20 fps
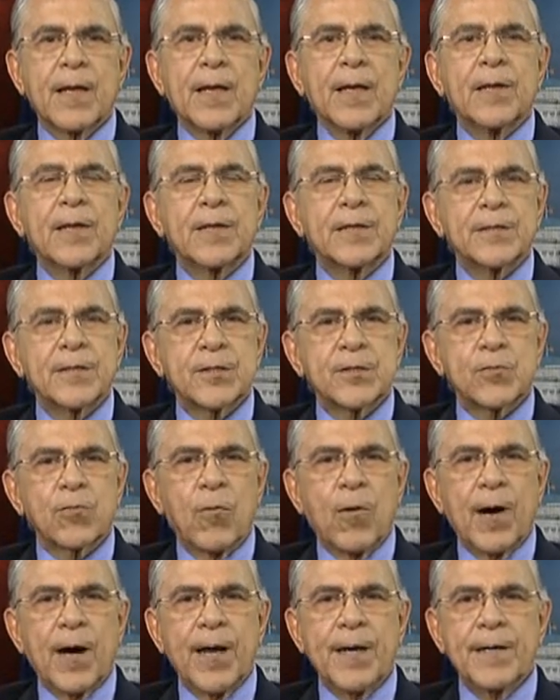This is
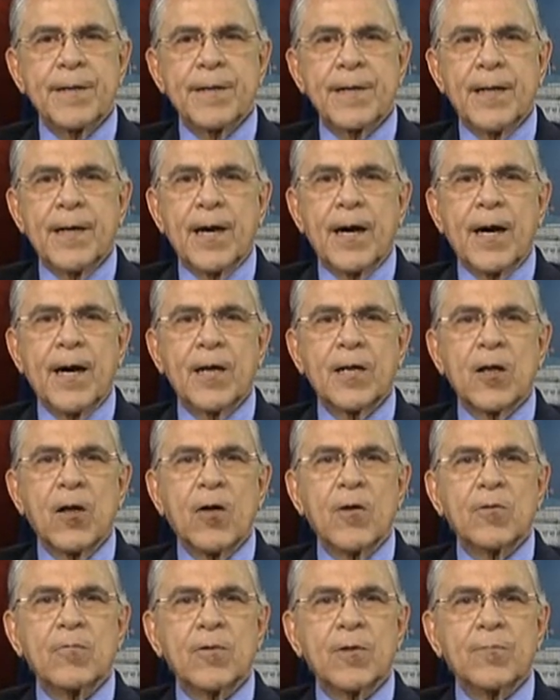why,
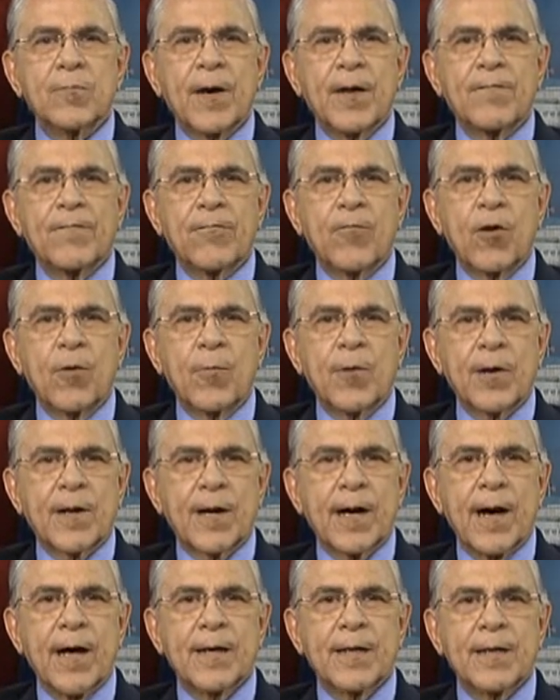along with my former
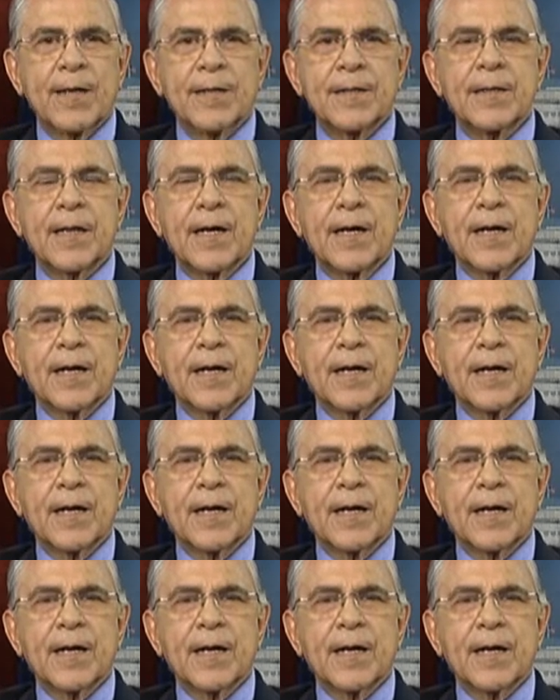colleague,